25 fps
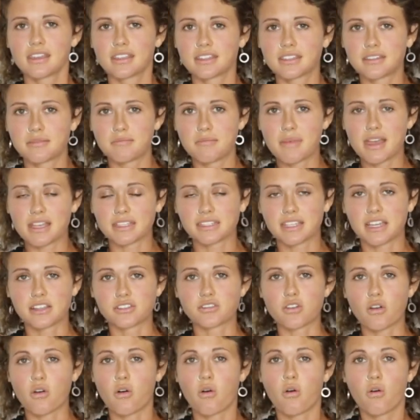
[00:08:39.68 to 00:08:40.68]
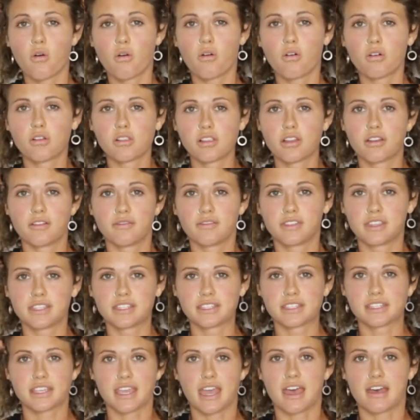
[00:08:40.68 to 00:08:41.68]
to massage all over the
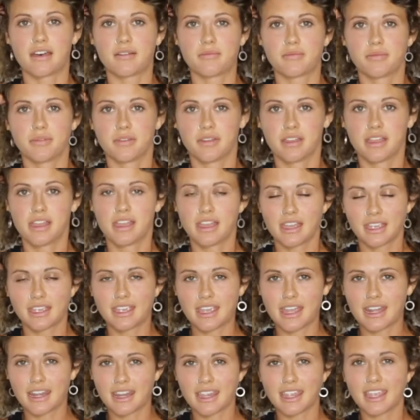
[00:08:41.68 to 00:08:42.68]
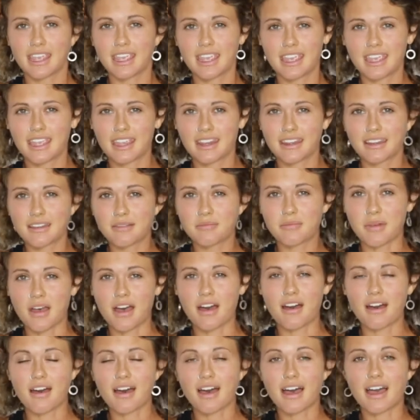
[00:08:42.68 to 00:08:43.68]
scalp, getting in
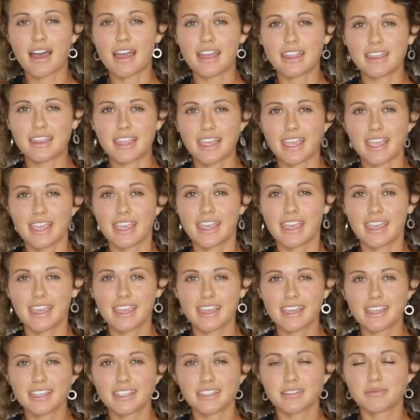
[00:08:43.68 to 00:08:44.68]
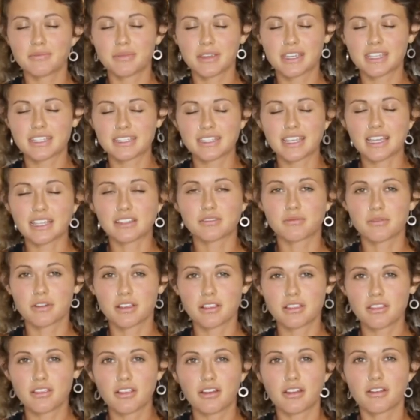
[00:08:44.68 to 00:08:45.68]
behind the ears, because that's where a
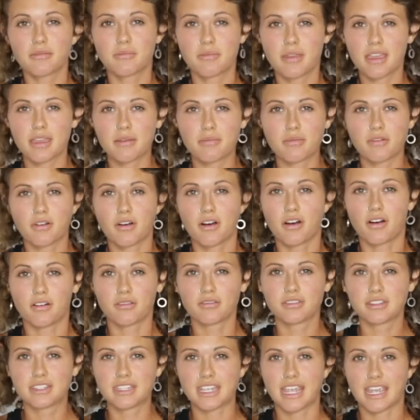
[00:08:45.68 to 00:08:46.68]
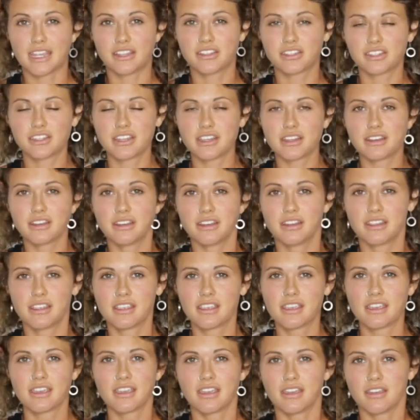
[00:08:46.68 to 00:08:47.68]
lot of people hold tension.
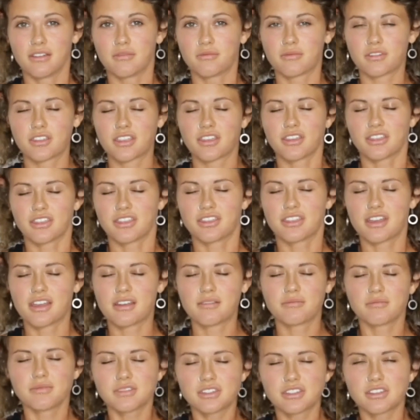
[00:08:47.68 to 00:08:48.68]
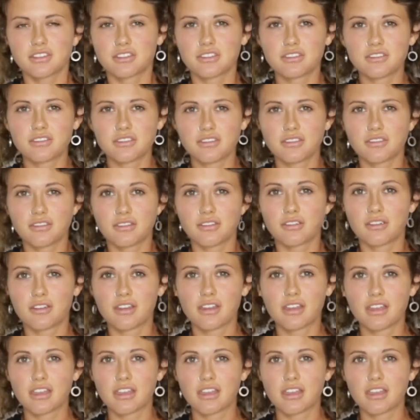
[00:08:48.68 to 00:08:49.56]
With your thumbs, you can do